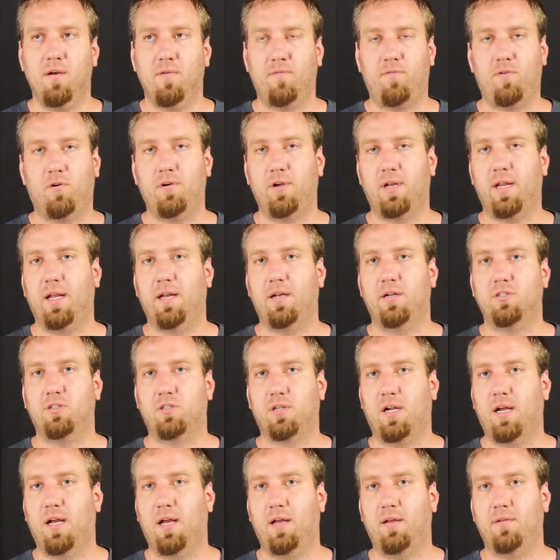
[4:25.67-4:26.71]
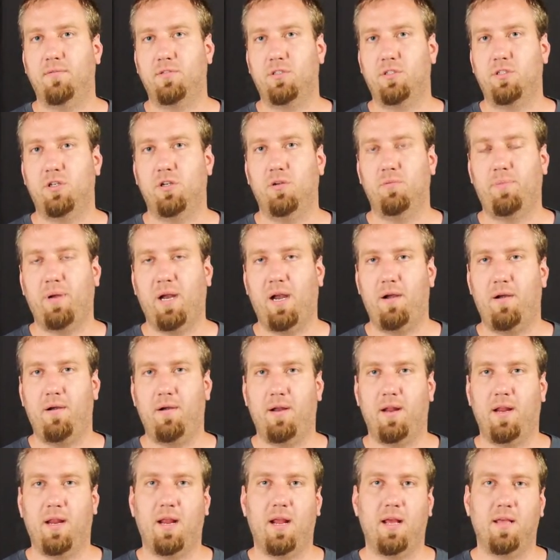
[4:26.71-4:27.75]
four data drives, two
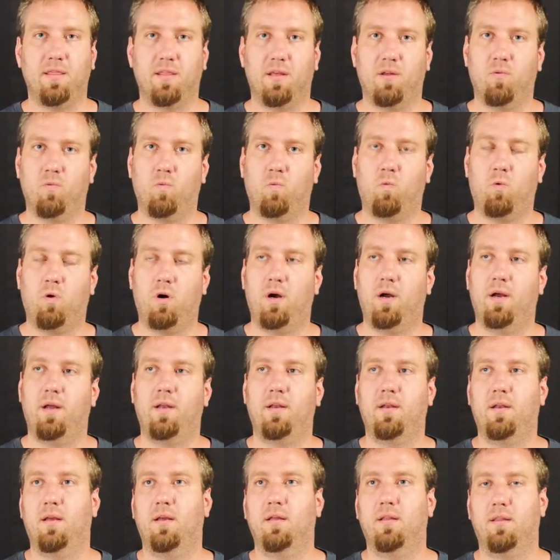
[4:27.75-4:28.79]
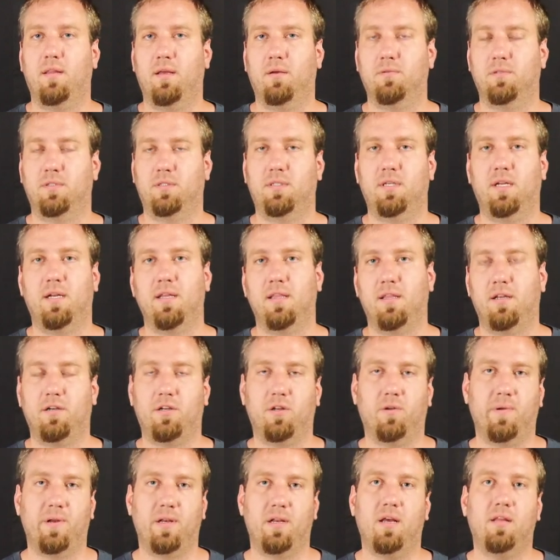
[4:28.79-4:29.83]
parity, and then one that was sitting there
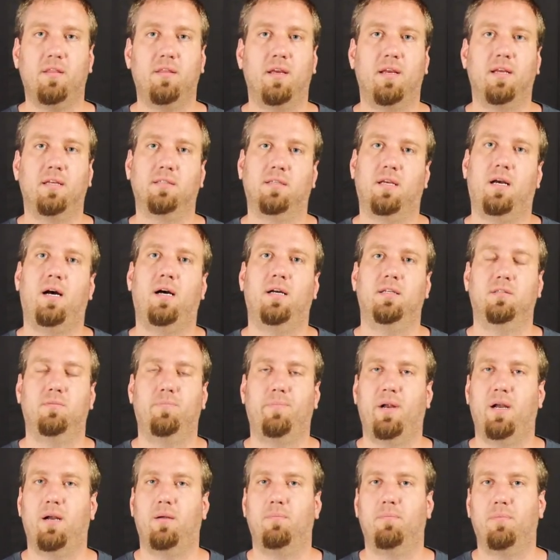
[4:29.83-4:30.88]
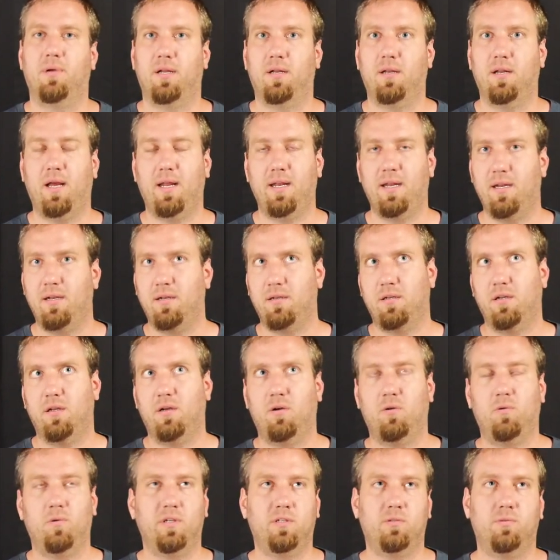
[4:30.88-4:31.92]
doing nothing as a hot spare. But I didn't
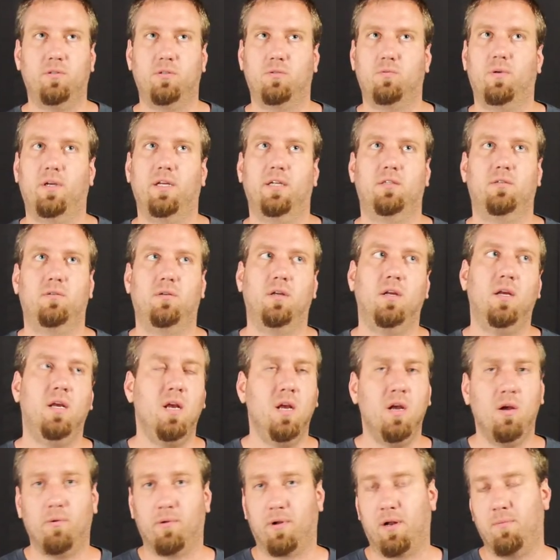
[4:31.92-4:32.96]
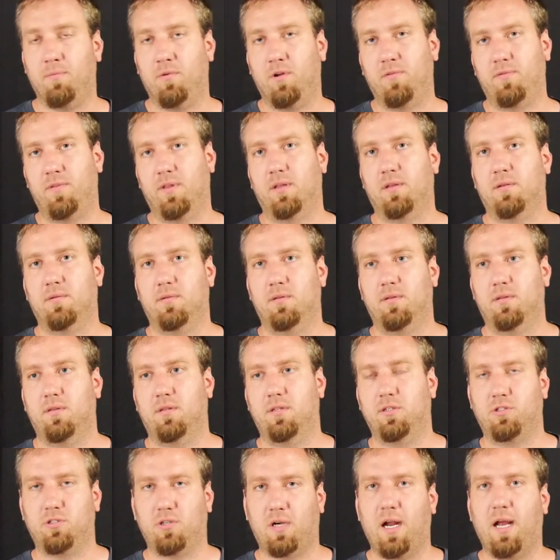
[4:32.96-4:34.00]
know which was which when I moved
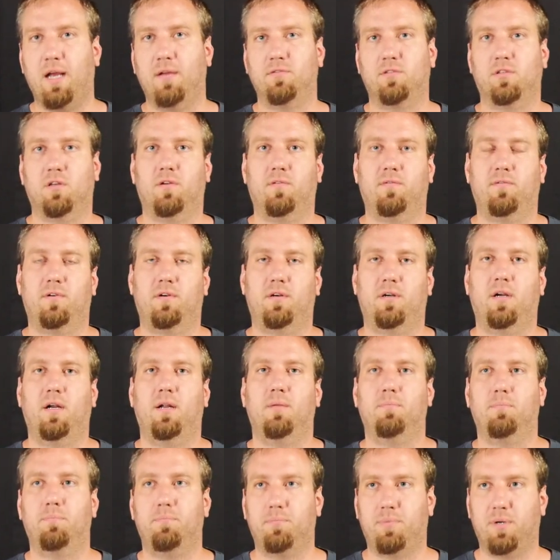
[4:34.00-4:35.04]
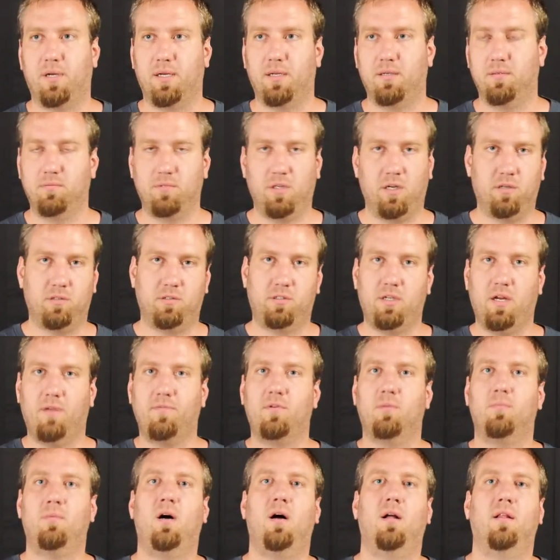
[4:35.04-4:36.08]
the drives over. But, you know, shoved
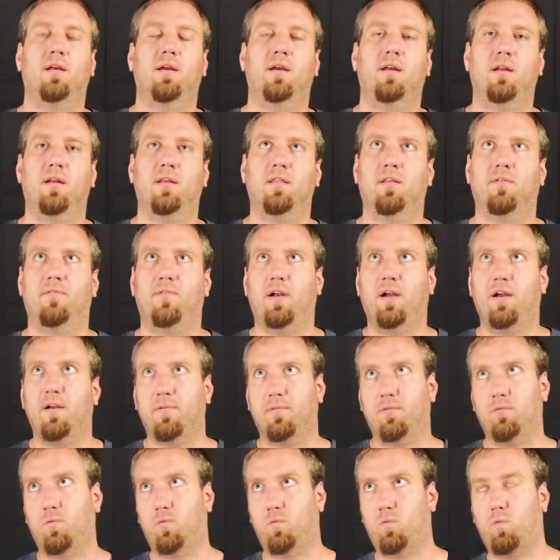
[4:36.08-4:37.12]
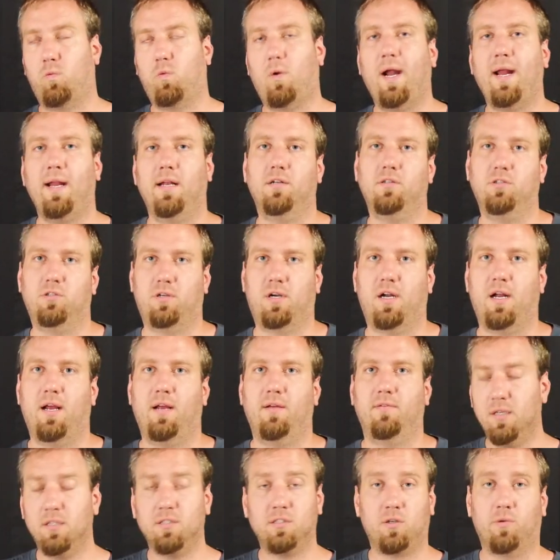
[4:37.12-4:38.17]
them all in the very right
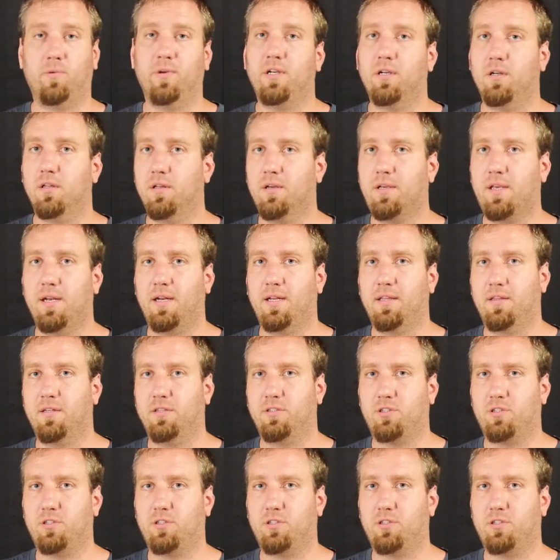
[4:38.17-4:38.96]
drives. So when you're looking at the